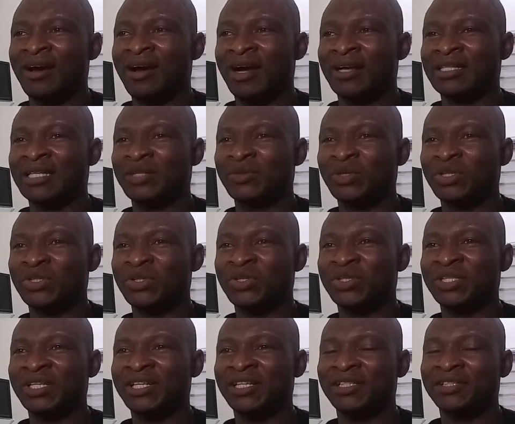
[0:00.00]

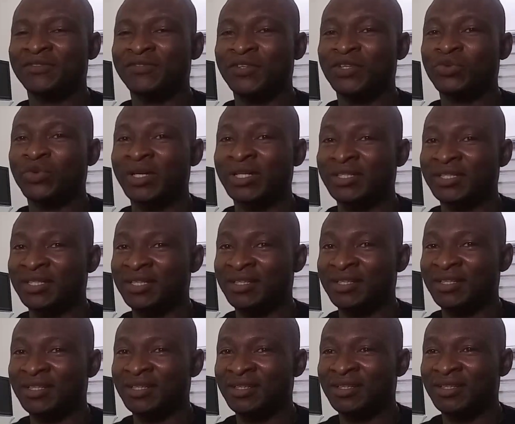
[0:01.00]
attenuation is
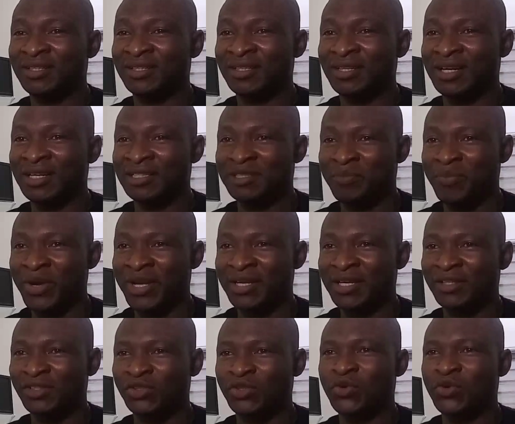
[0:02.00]
frequency dependent.